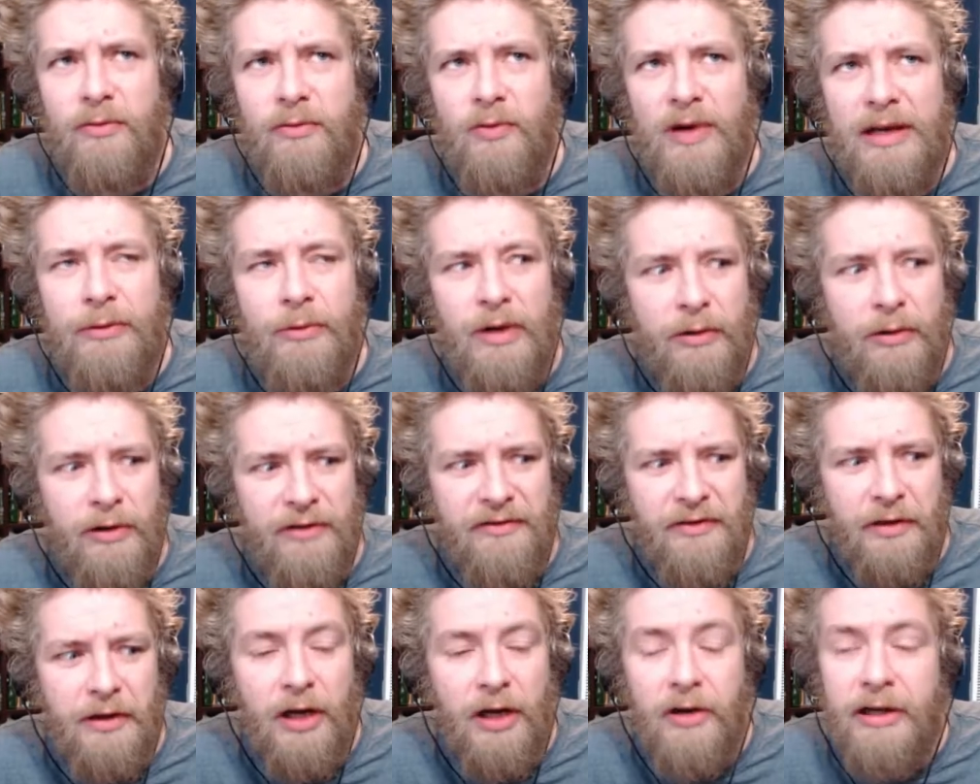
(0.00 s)
Wait, where was
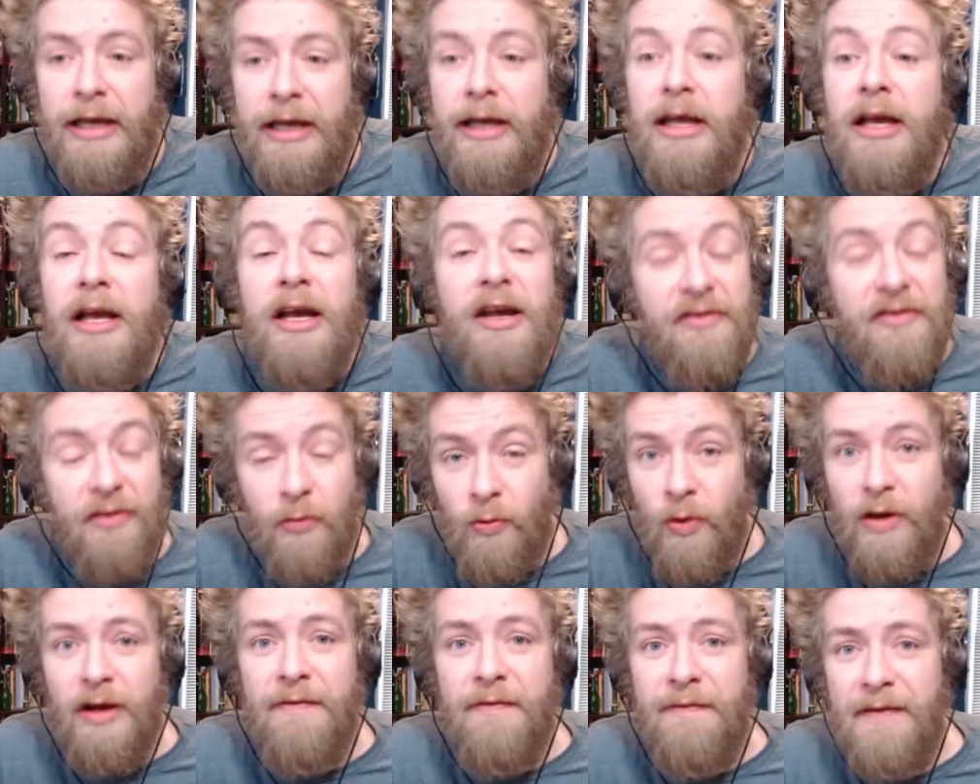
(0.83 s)
I? Okay, so
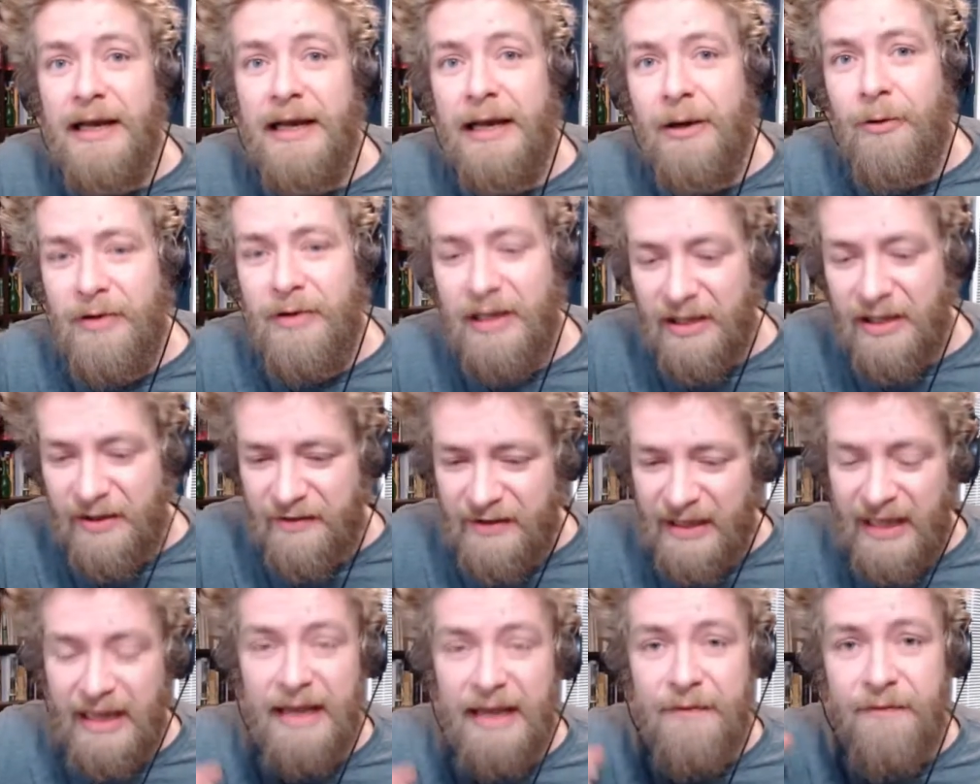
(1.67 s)
what I found is
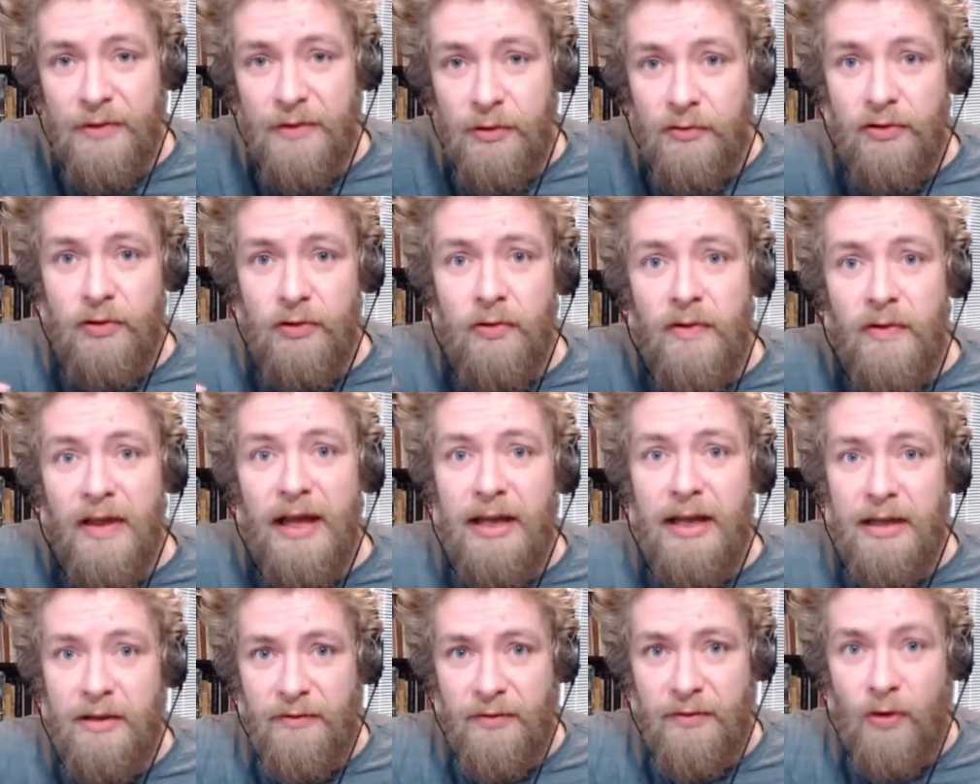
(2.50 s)
that if you do
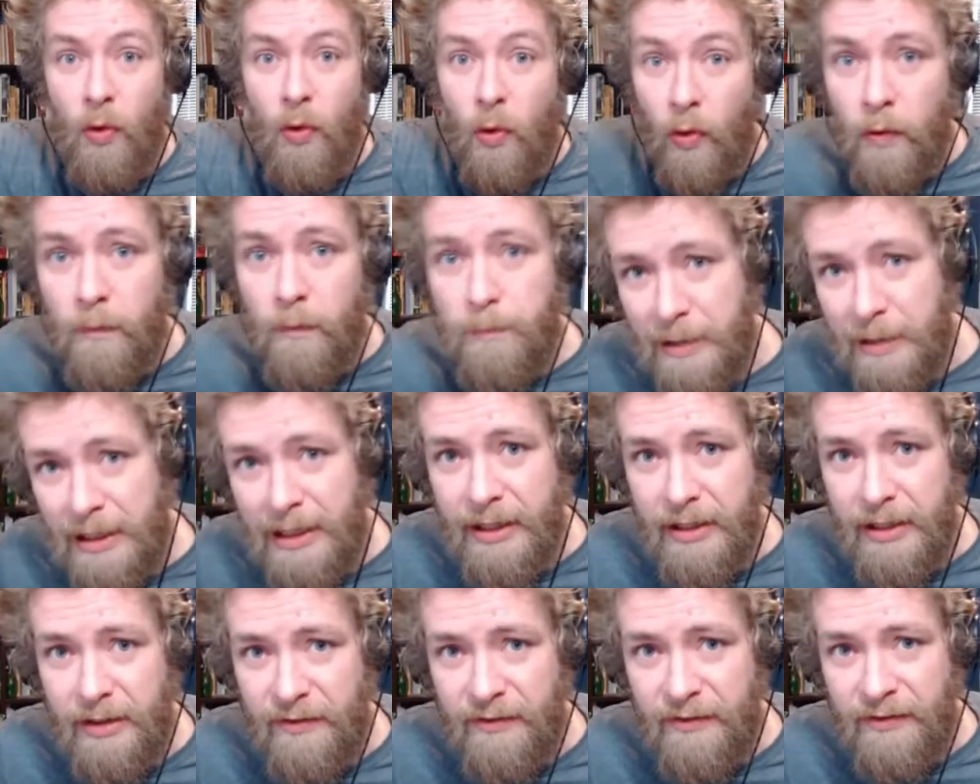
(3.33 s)
that to all
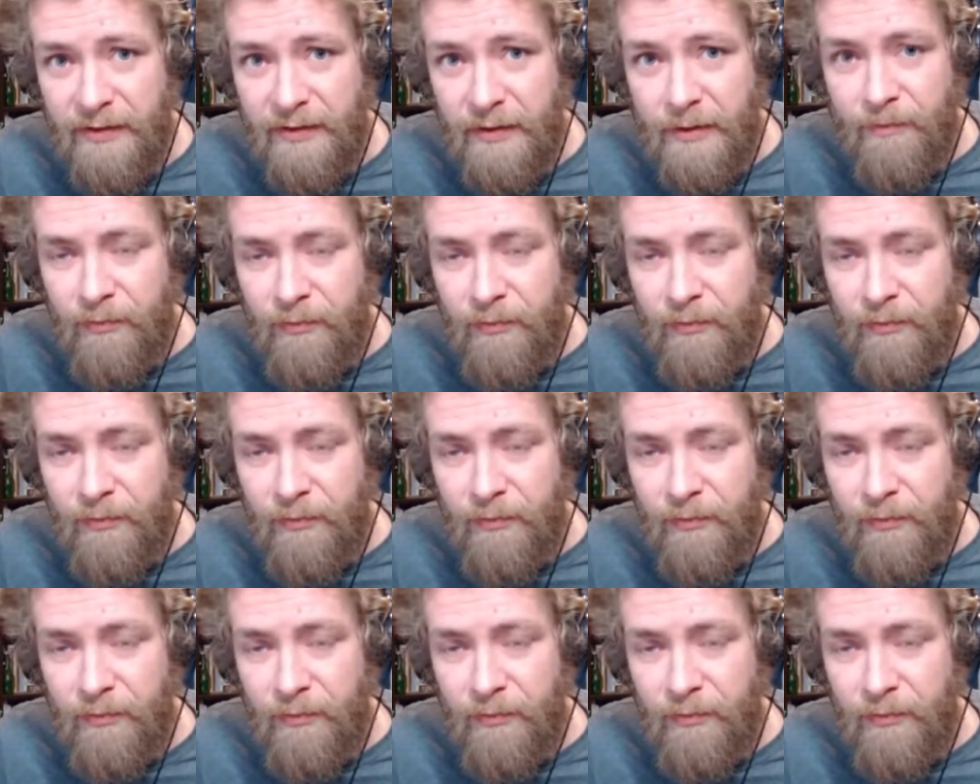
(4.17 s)
players,